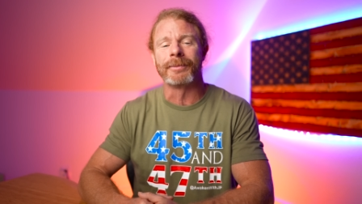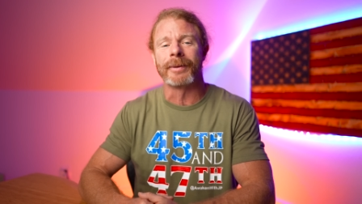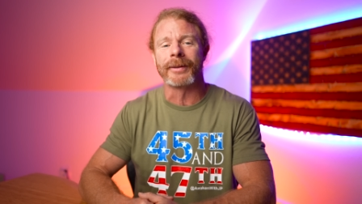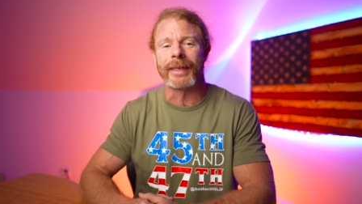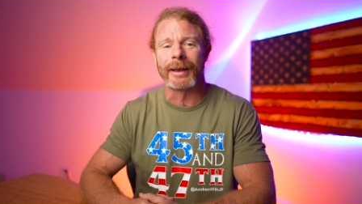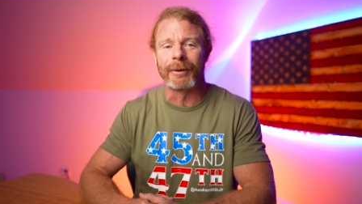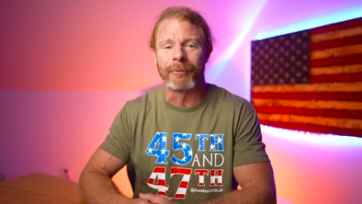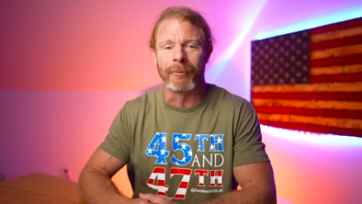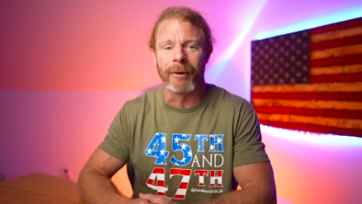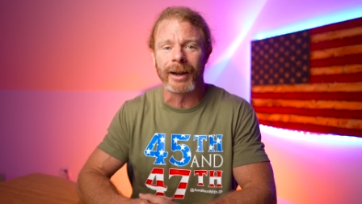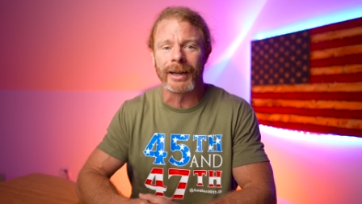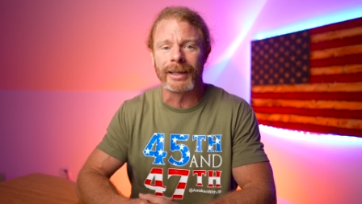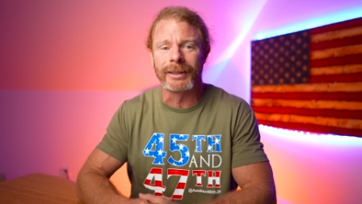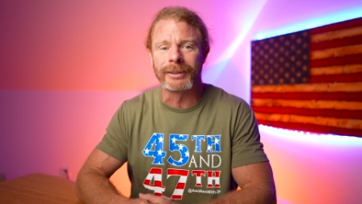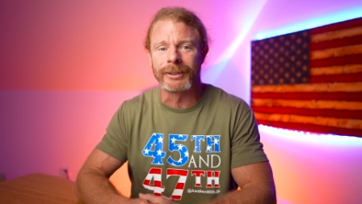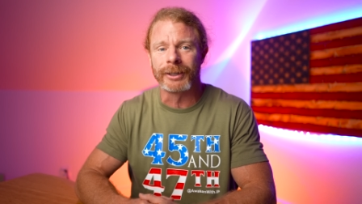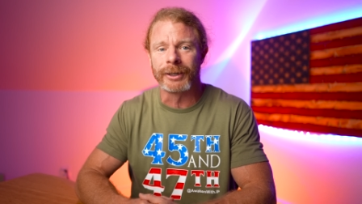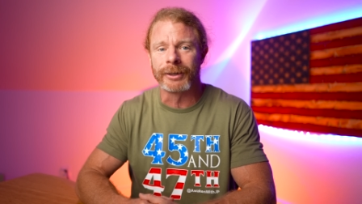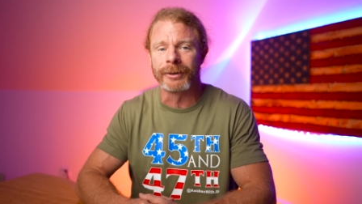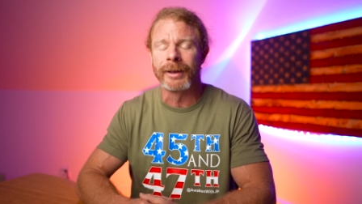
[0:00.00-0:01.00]
but they
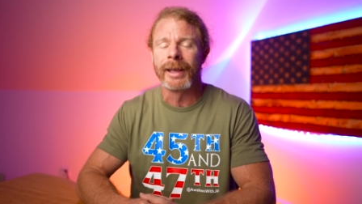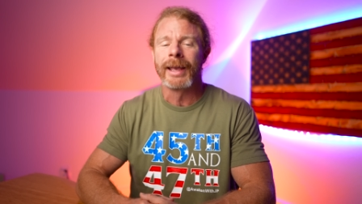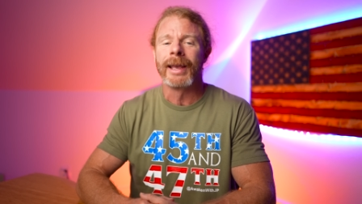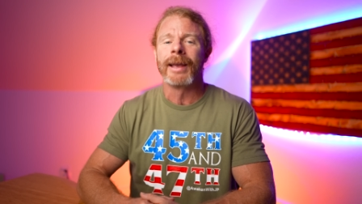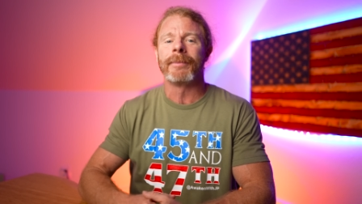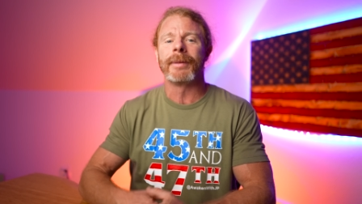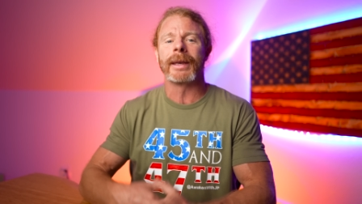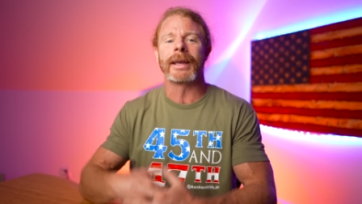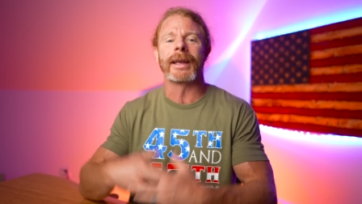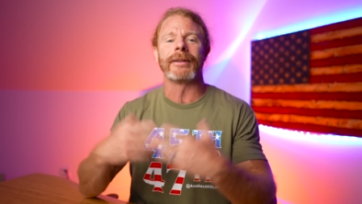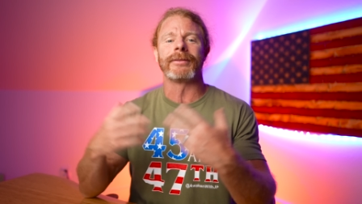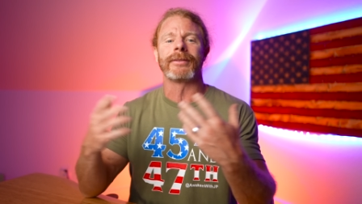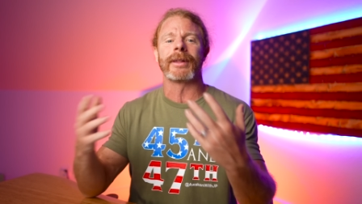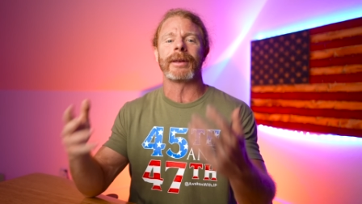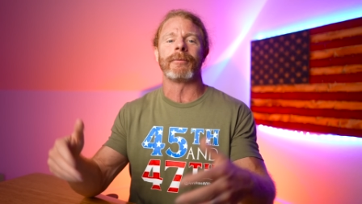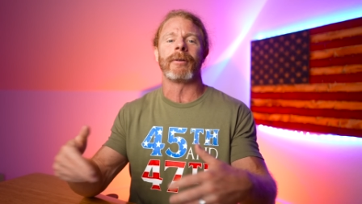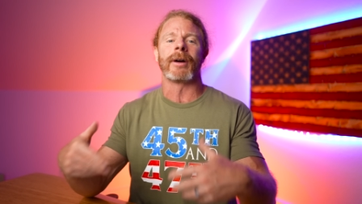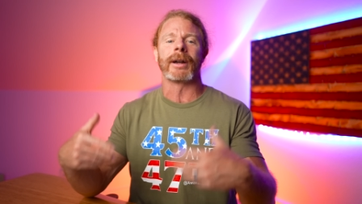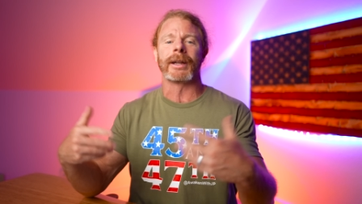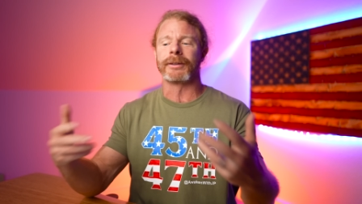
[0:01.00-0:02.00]
wanted to because
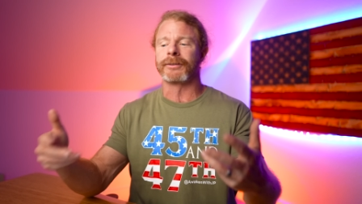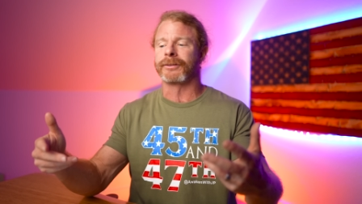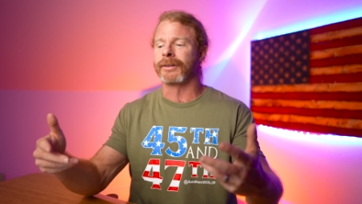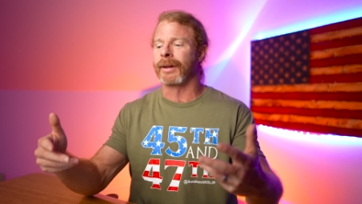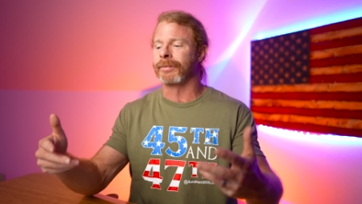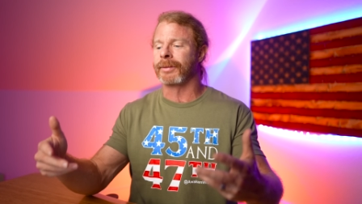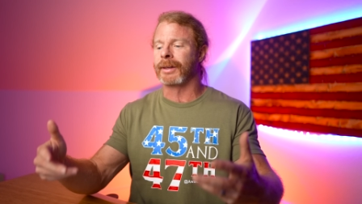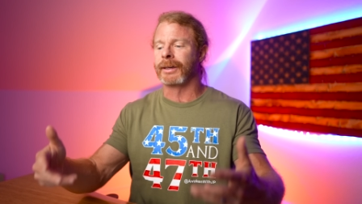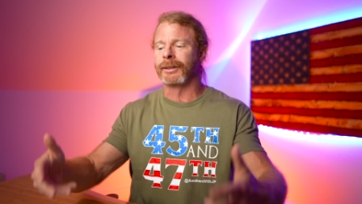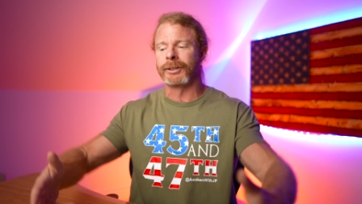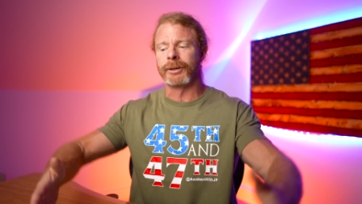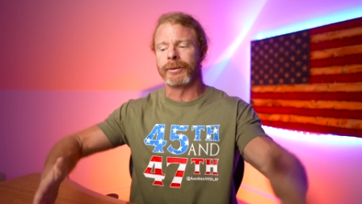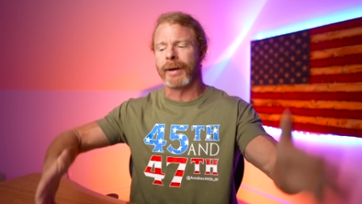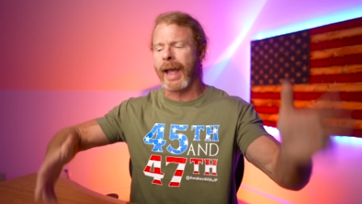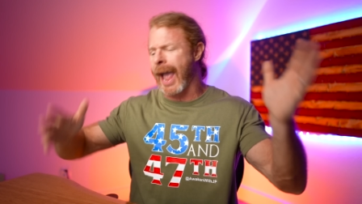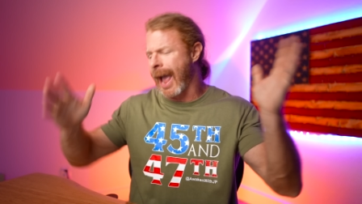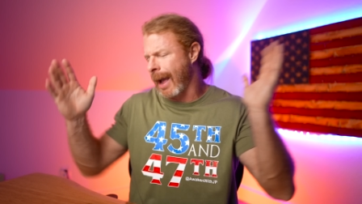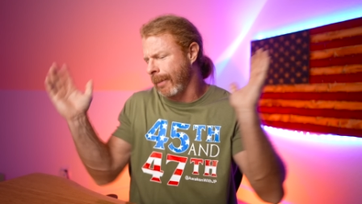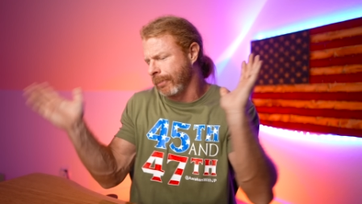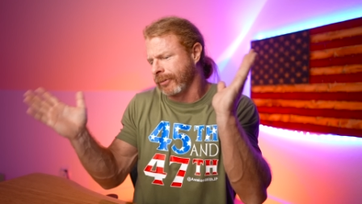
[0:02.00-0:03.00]
they wanted something
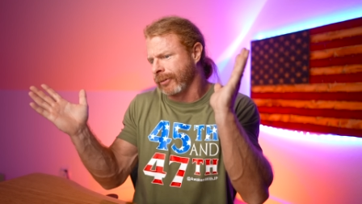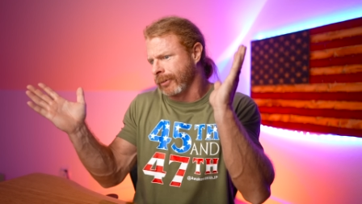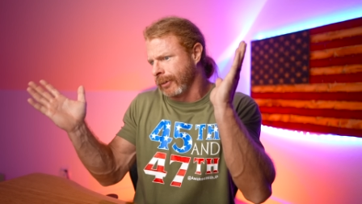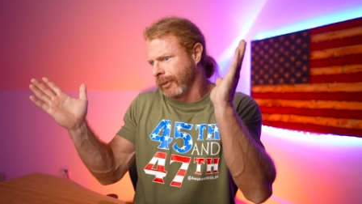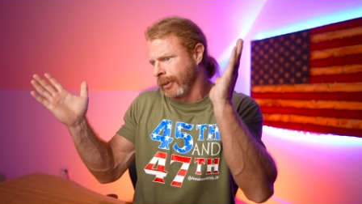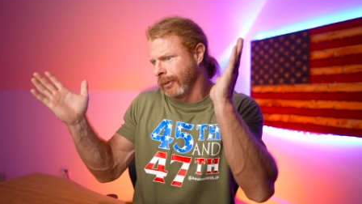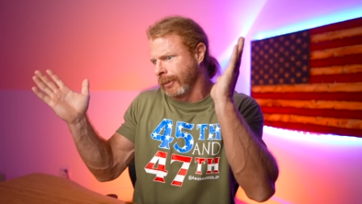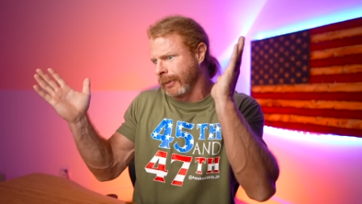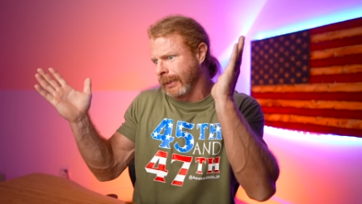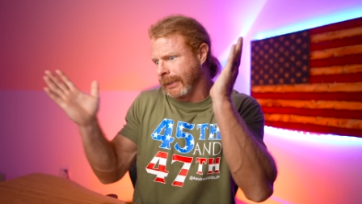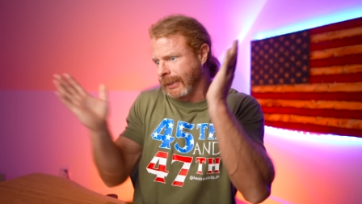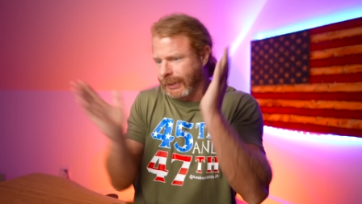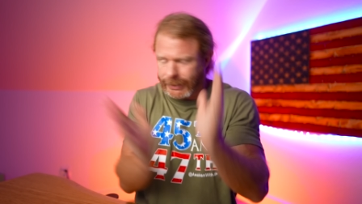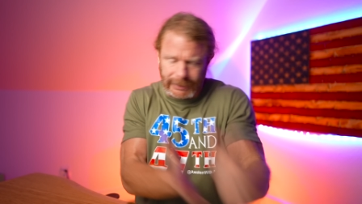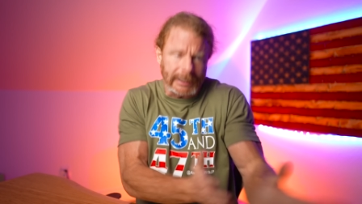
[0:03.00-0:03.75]
to absolutely